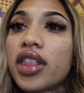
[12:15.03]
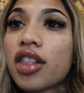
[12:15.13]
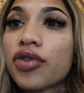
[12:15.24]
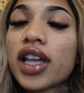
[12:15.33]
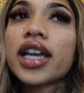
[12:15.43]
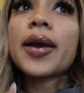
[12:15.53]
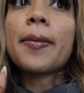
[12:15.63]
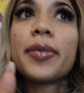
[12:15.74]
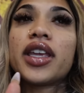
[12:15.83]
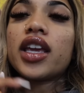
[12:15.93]
this flight,
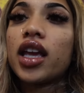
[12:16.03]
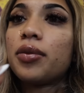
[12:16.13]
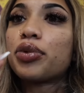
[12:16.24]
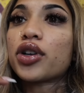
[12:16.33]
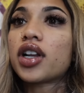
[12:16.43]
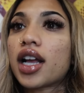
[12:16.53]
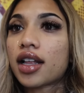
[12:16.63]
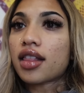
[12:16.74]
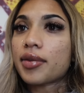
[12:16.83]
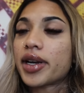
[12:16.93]
me, April,
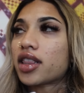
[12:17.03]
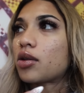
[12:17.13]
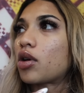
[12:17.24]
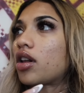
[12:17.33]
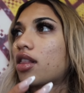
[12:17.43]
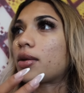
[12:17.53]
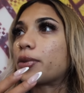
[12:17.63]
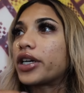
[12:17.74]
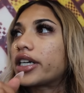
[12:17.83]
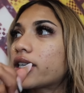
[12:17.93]
and Samantha were all
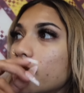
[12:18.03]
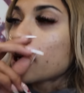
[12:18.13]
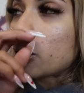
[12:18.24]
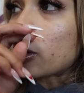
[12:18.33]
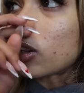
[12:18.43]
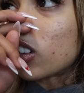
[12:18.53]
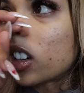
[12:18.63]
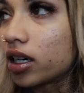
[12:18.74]
separated. So